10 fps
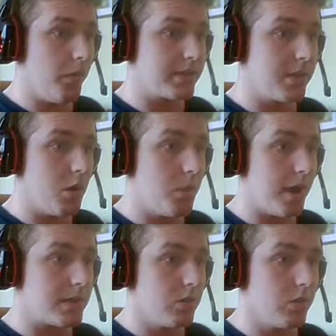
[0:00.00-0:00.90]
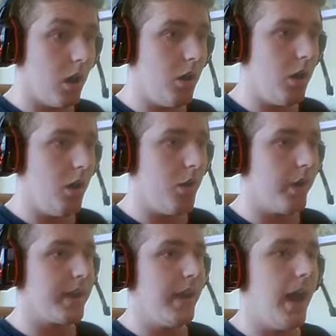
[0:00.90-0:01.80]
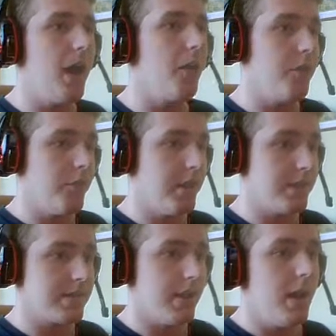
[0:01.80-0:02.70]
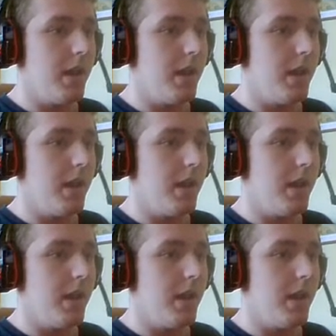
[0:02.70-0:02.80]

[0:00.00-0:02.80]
There's nowhere to go. Oh, oh, okay, now there is.